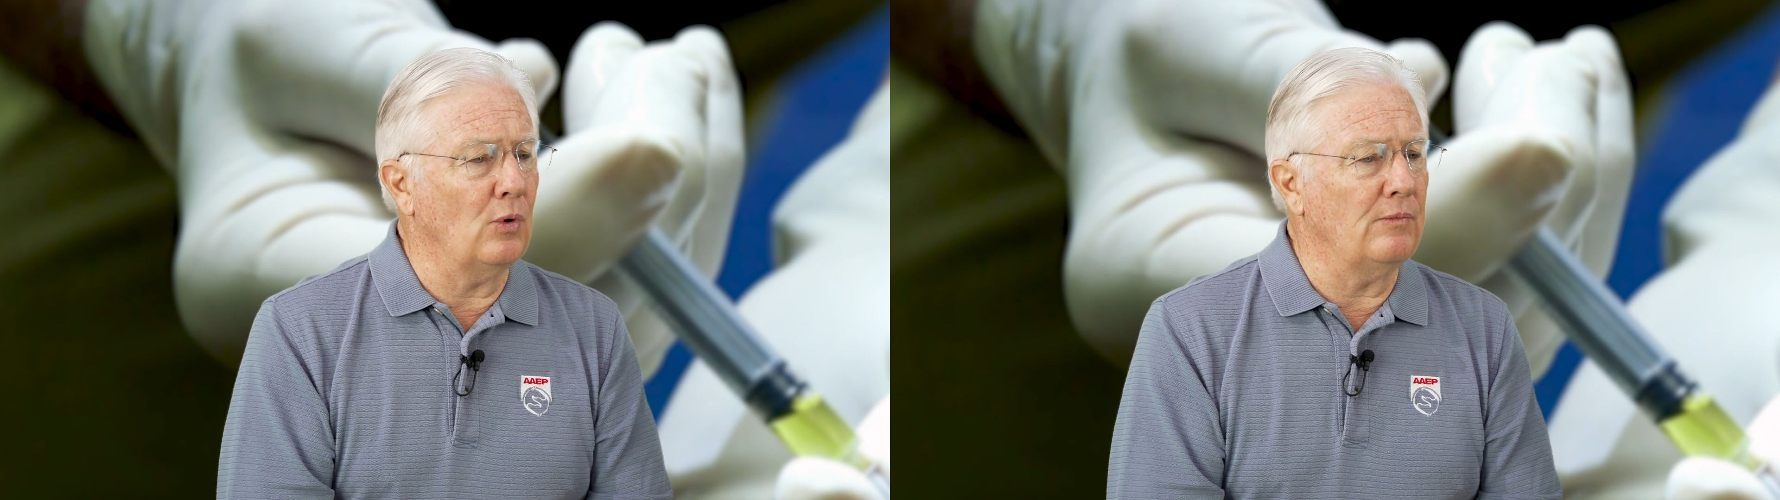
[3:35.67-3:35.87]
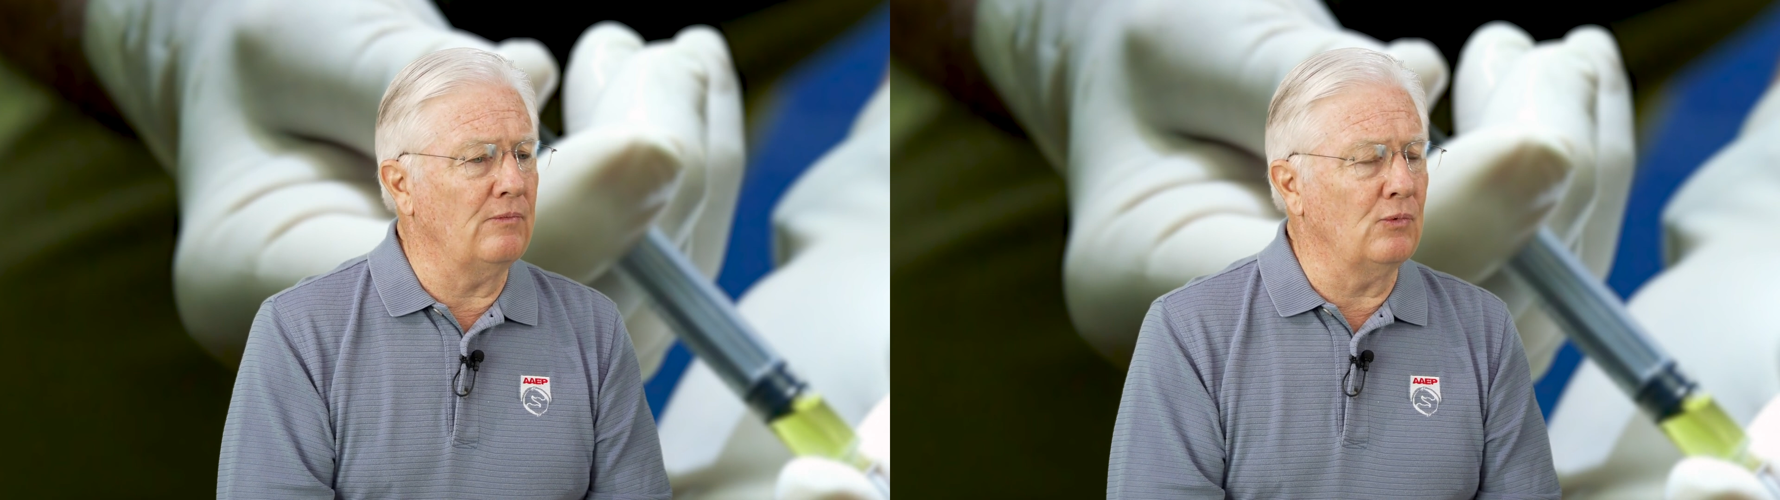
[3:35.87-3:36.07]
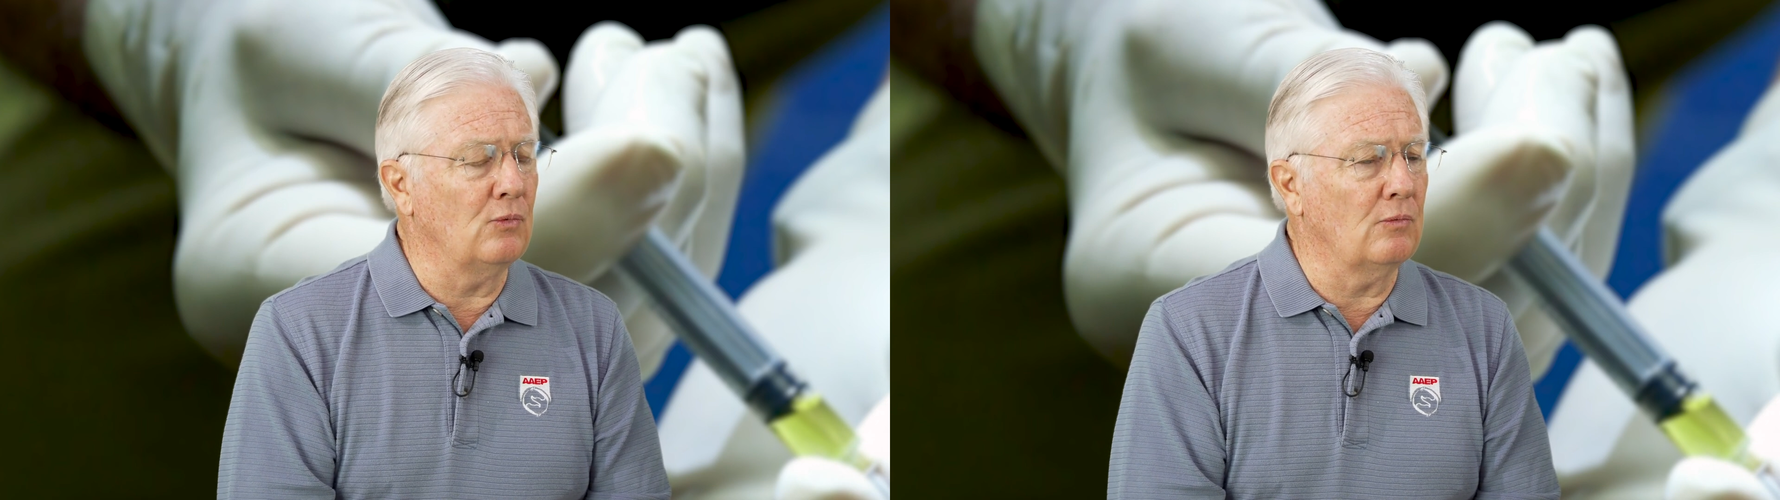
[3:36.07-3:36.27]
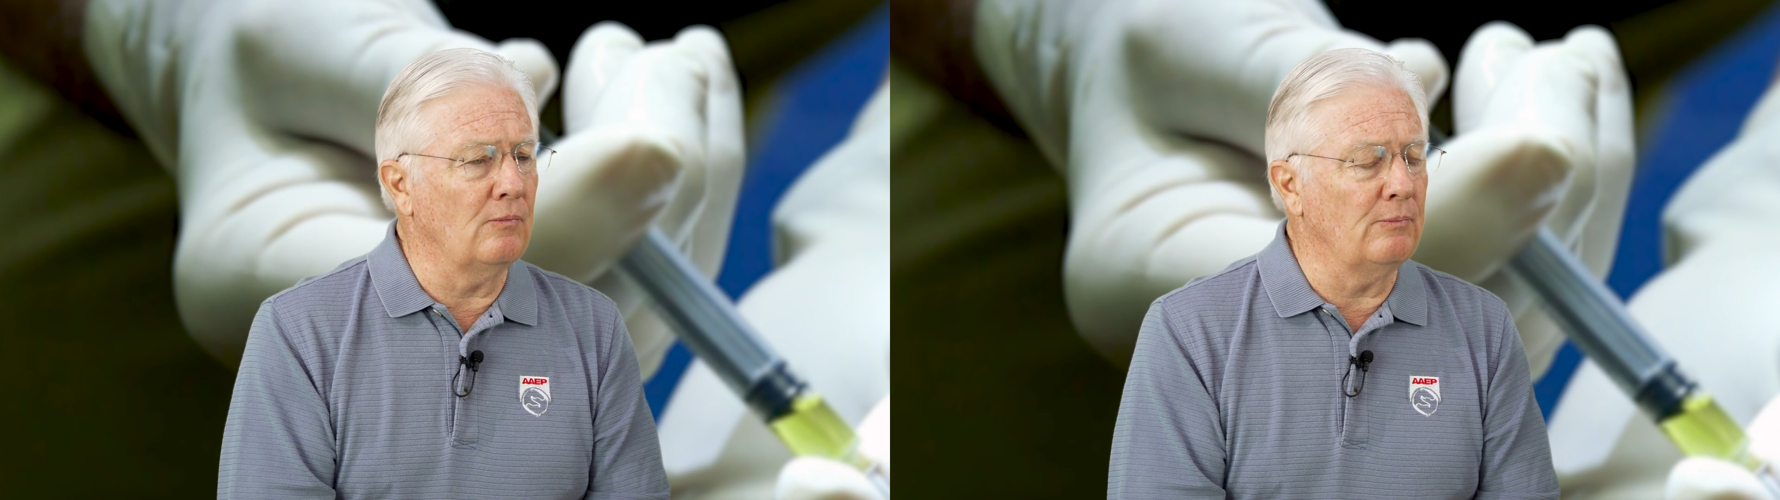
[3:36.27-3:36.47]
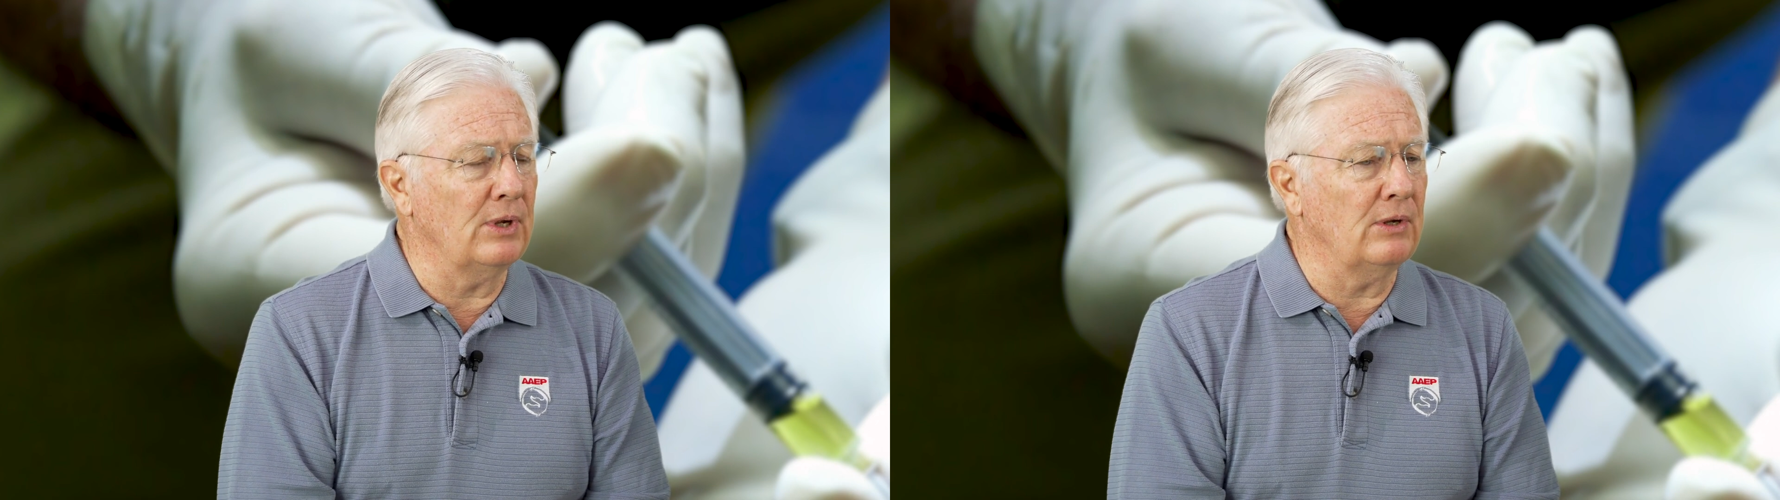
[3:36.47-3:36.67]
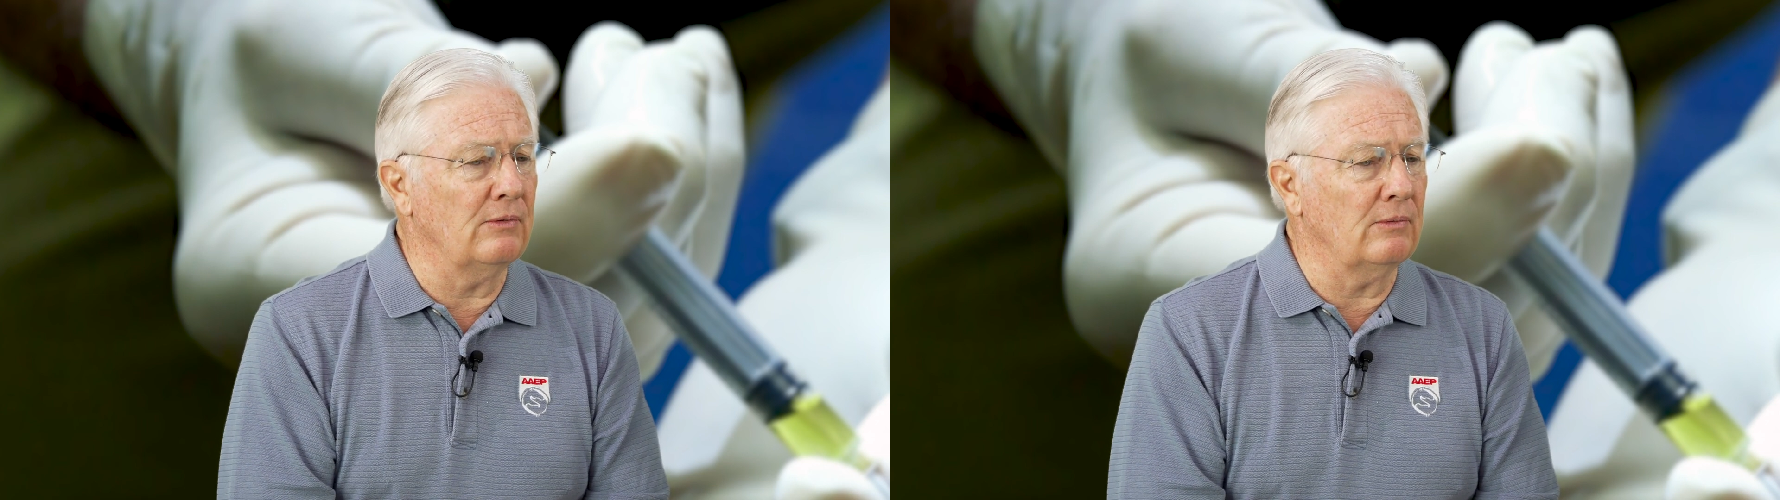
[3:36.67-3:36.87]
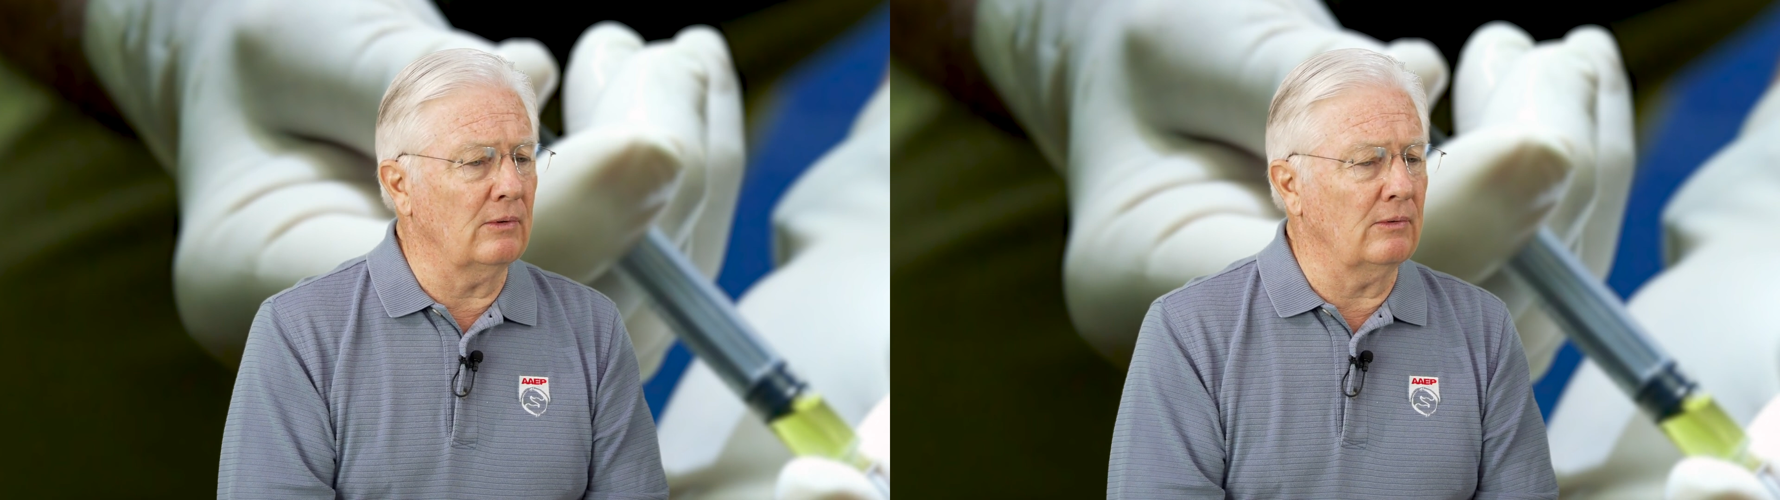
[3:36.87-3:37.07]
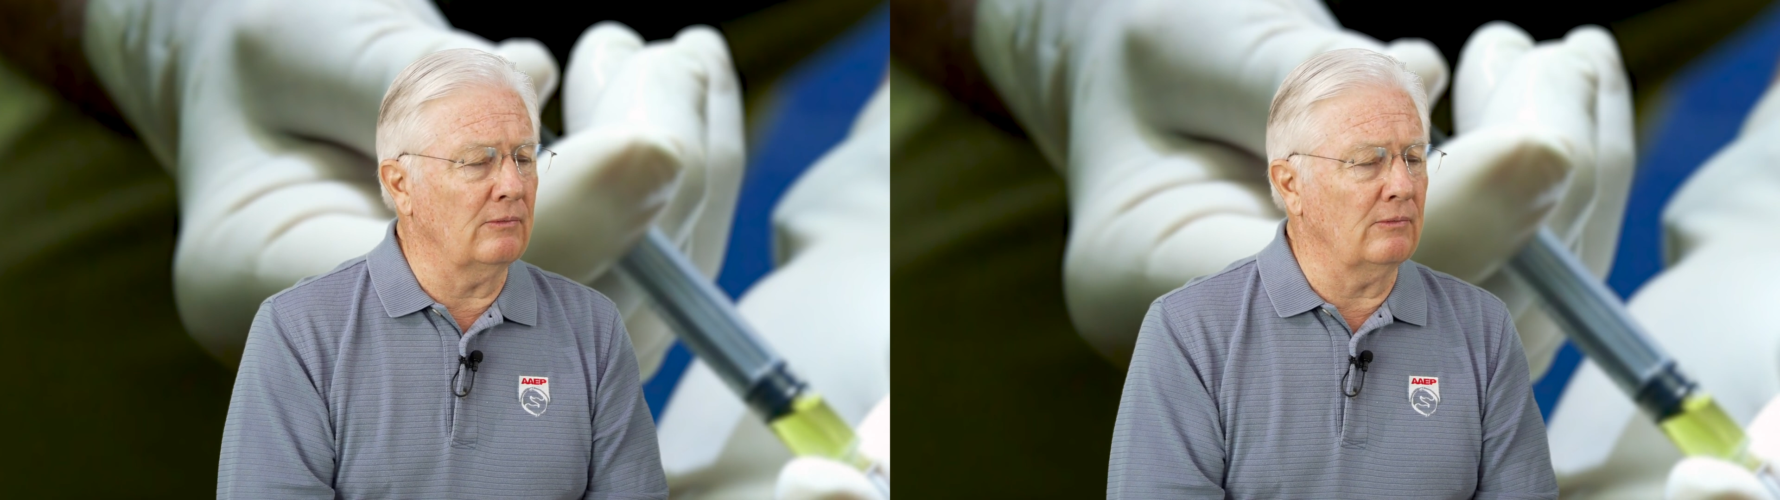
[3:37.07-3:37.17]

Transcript: would be